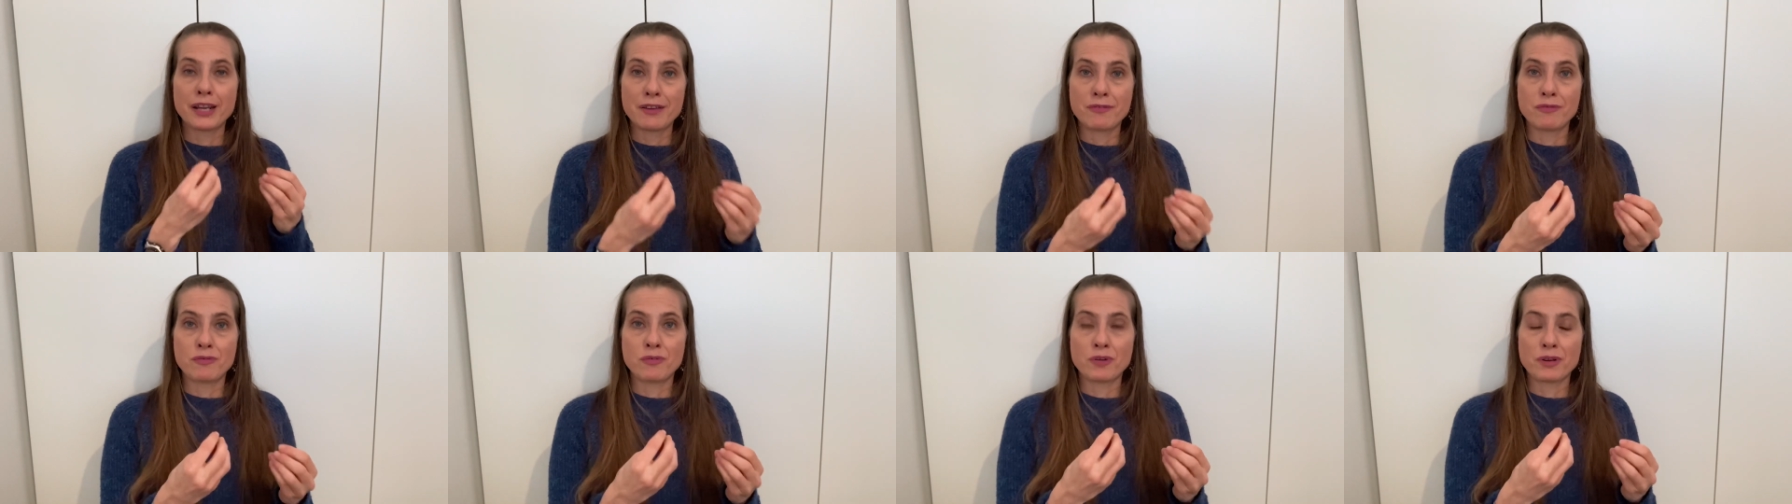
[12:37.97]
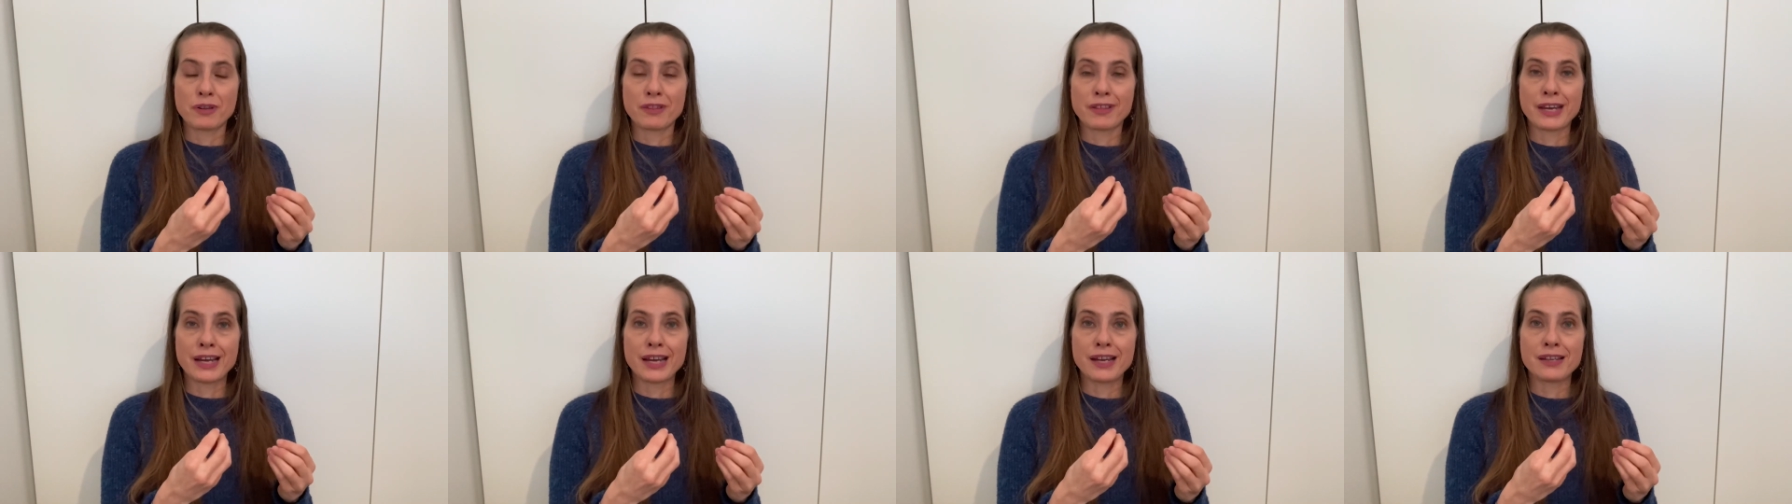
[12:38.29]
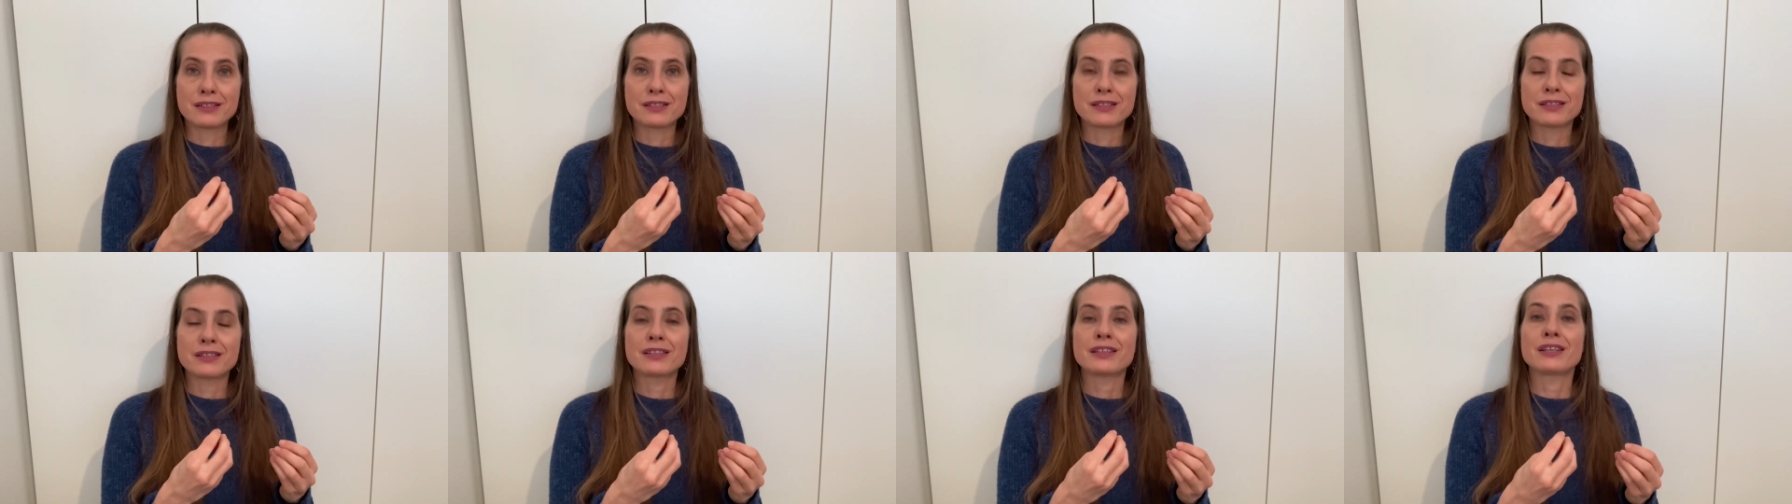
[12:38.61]
for
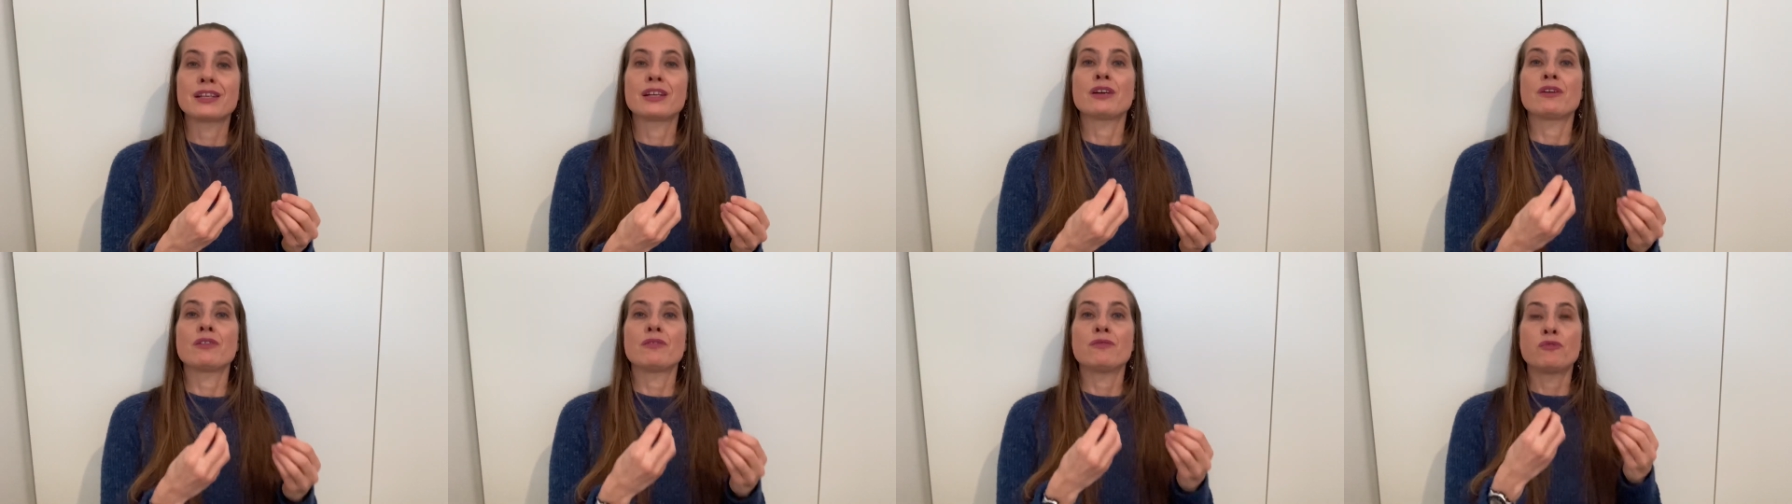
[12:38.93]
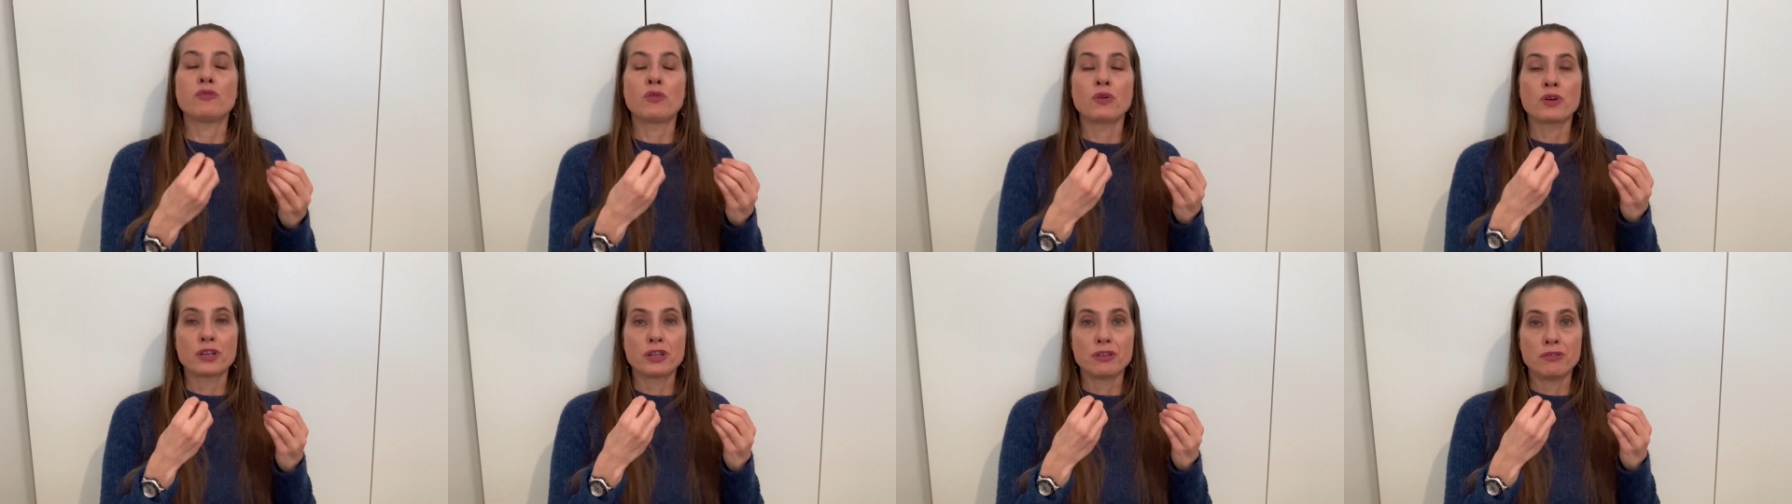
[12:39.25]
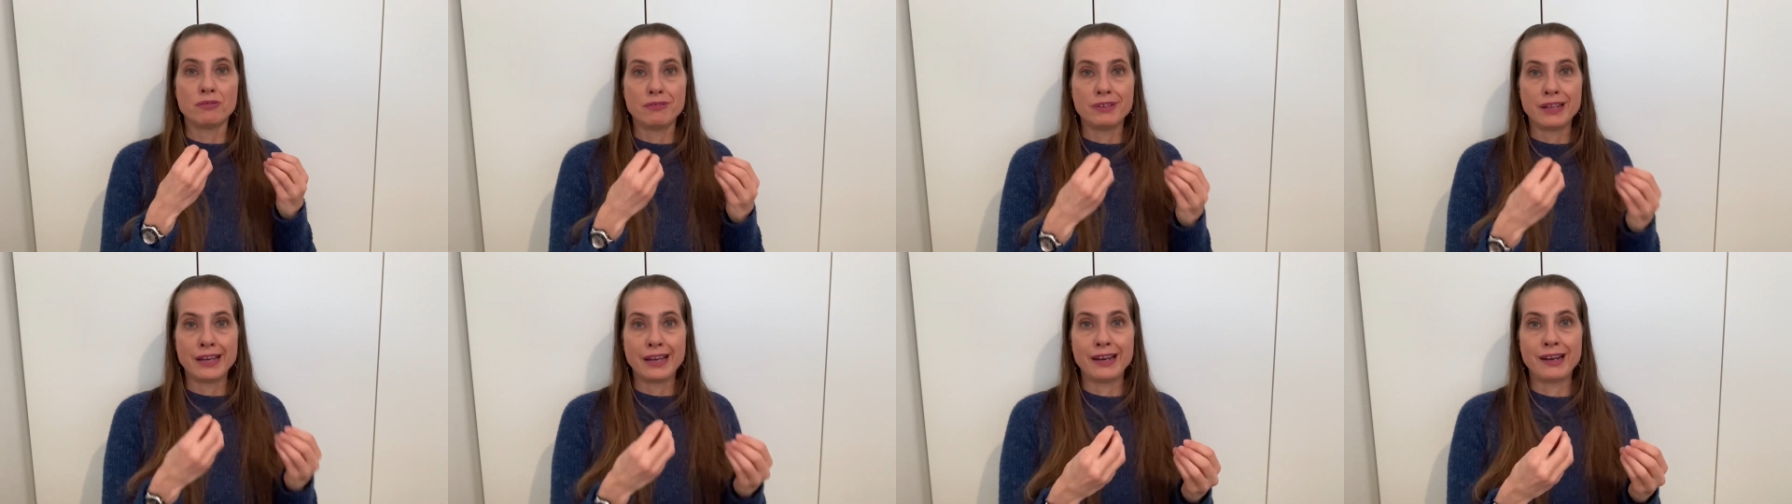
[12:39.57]
that for you
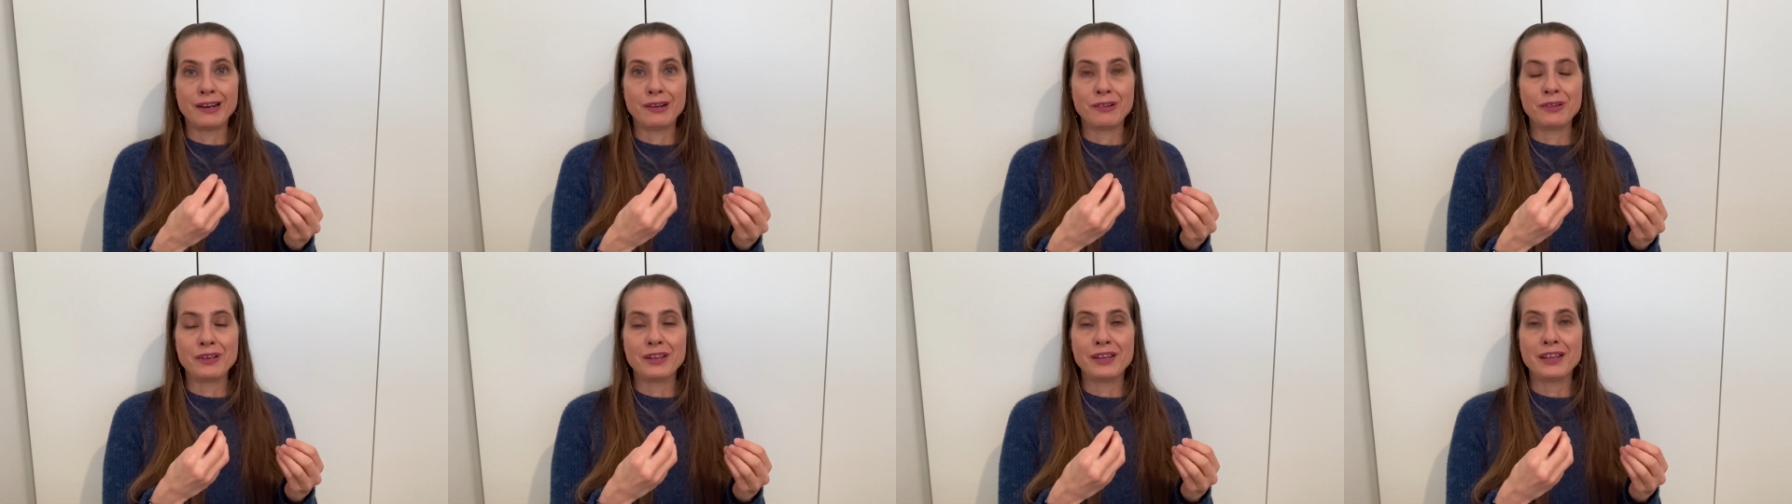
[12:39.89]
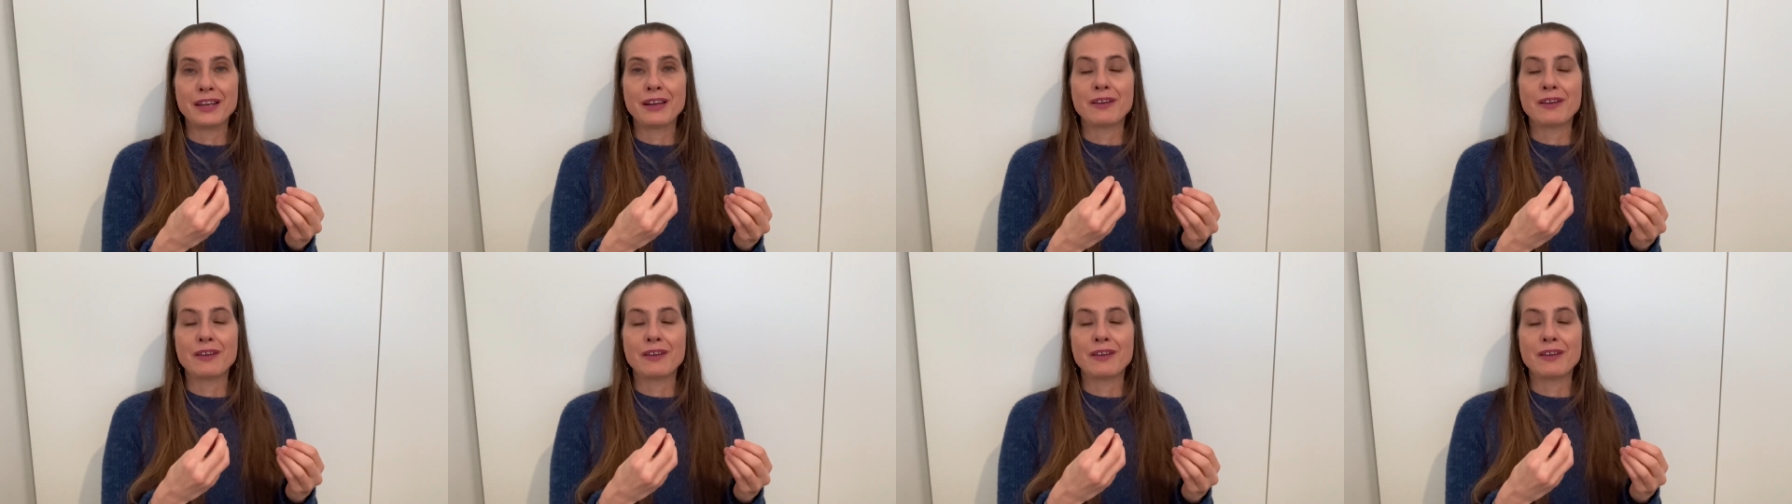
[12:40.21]
now,